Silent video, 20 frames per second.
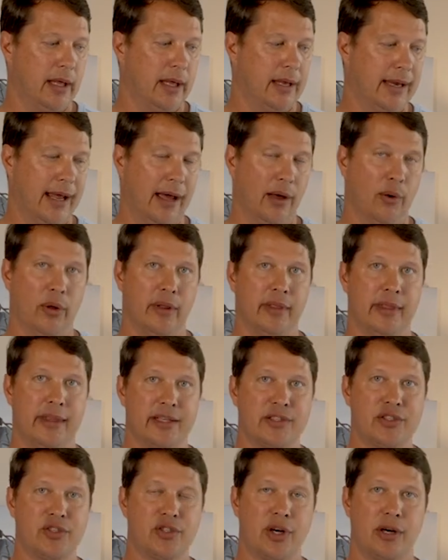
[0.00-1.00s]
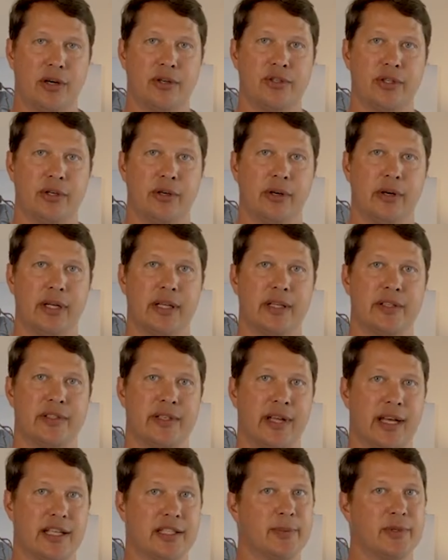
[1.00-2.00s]
Now, this charger is
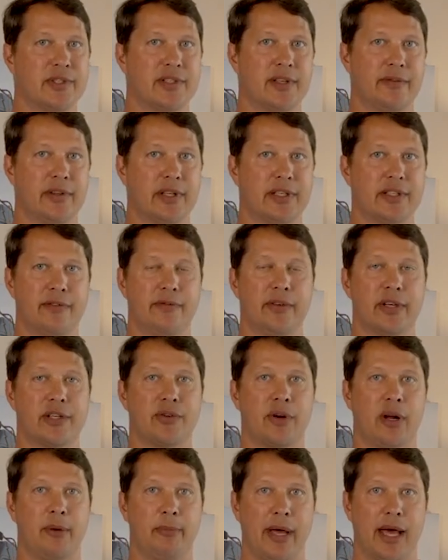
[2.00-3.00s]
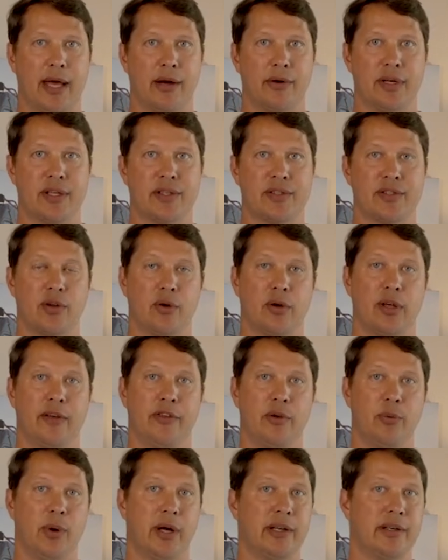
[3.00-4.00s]
not specific to Victron batteries, so
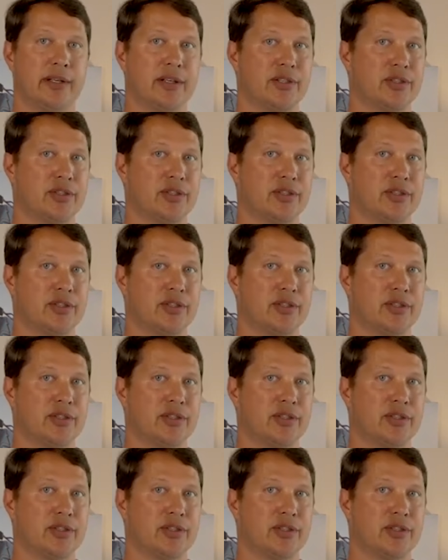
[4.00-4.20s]
if you wanted to